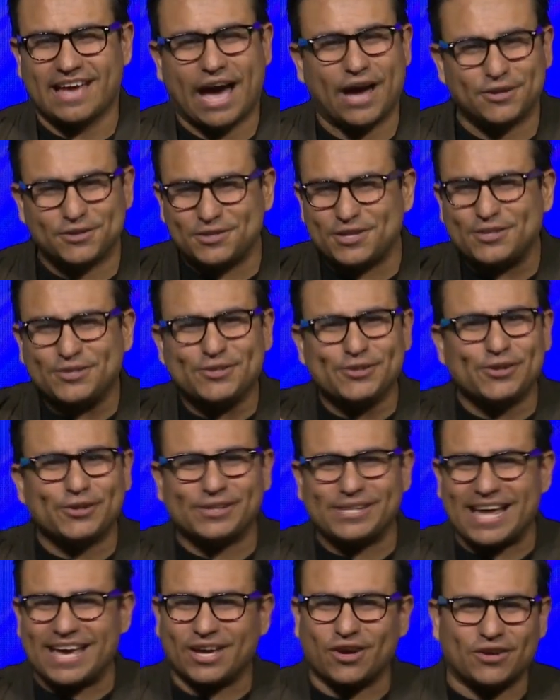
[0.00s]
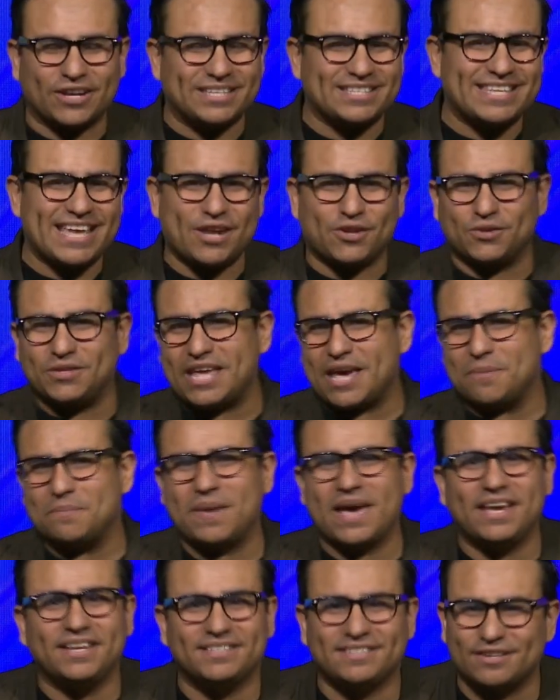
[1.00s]
How does this look like on a day-to-day
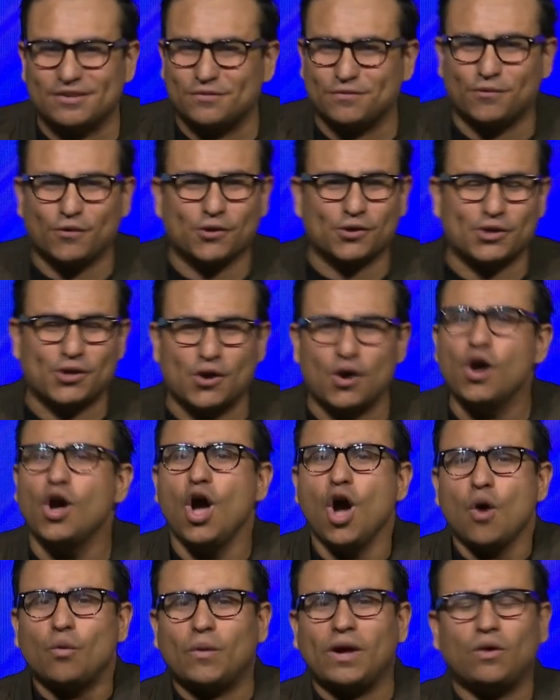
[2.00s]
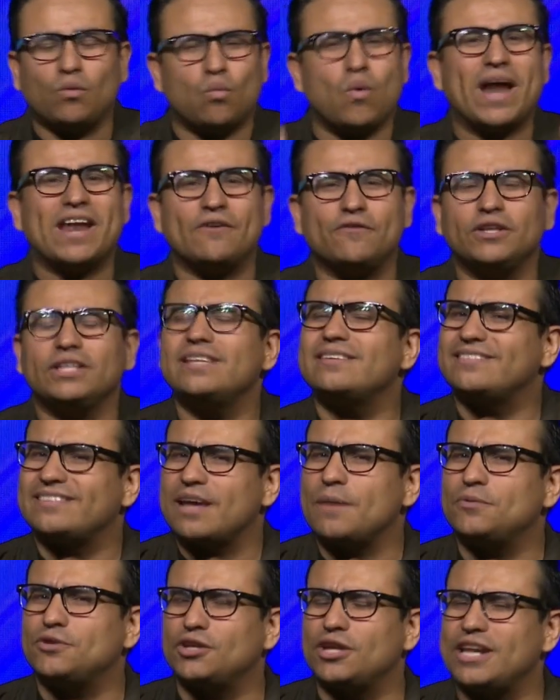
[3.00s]
basis for you? Well, whatever
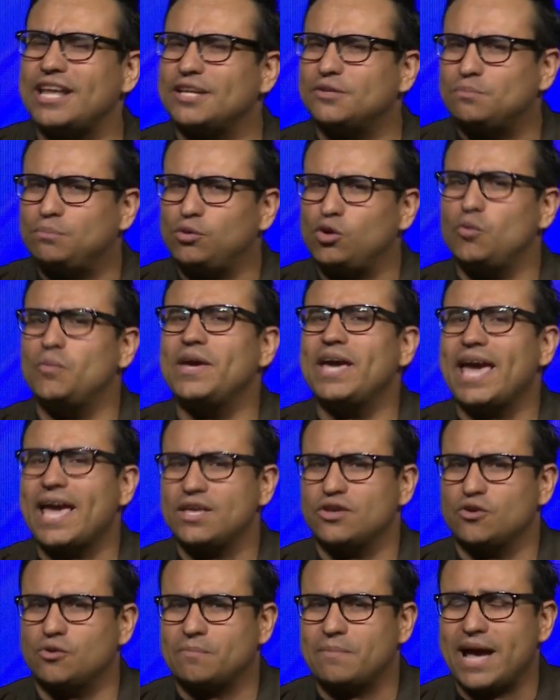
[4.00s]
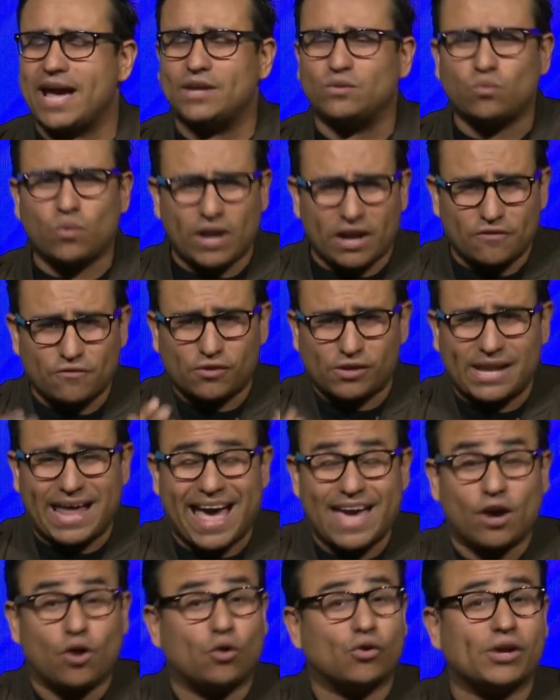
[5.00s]
deception is blooming in your mind, whatever
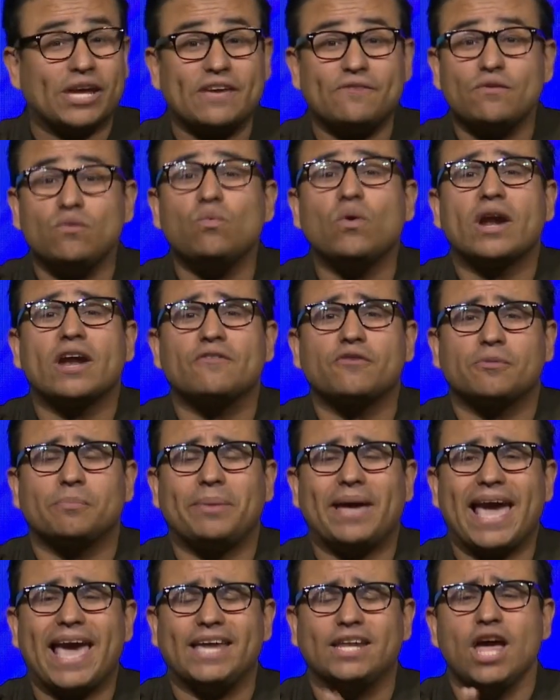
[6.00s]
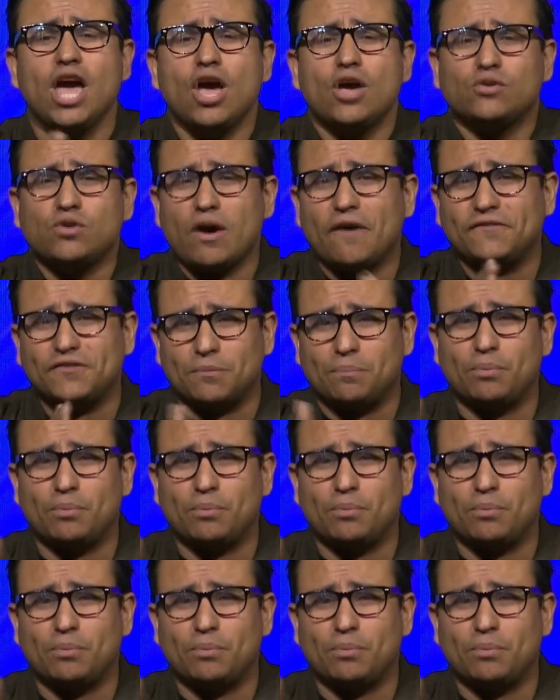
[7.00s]
lie or even whatever pain, you have